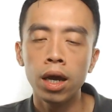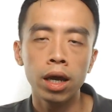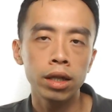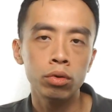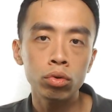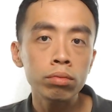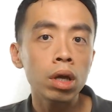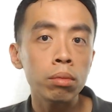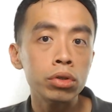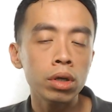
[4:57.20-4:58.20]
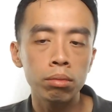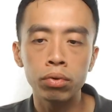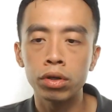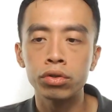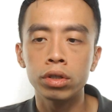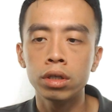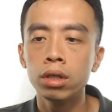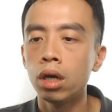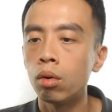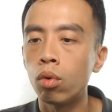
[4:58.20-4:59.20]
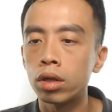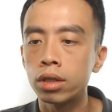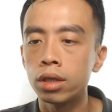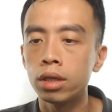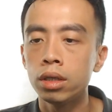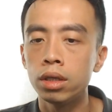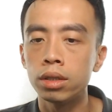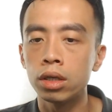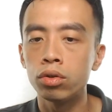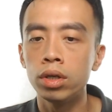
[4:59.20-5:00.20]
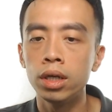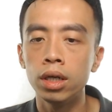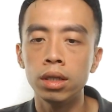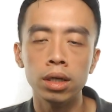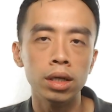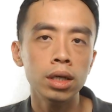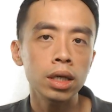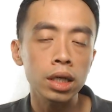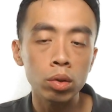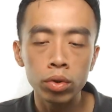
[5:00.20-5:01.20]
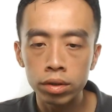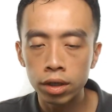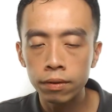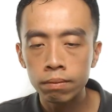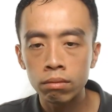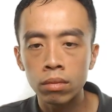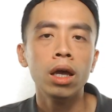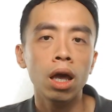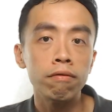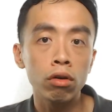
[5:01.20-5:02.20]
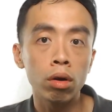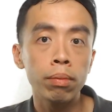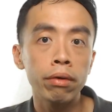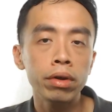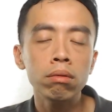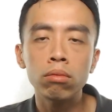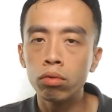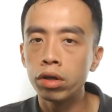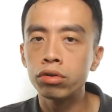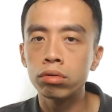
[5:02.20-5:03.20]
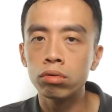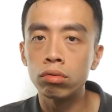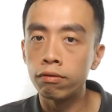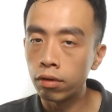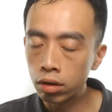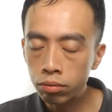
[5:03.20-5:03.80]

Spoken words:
And at room temperature and pressure, water is actually in the liquid state. And for comparing mole ratio to volume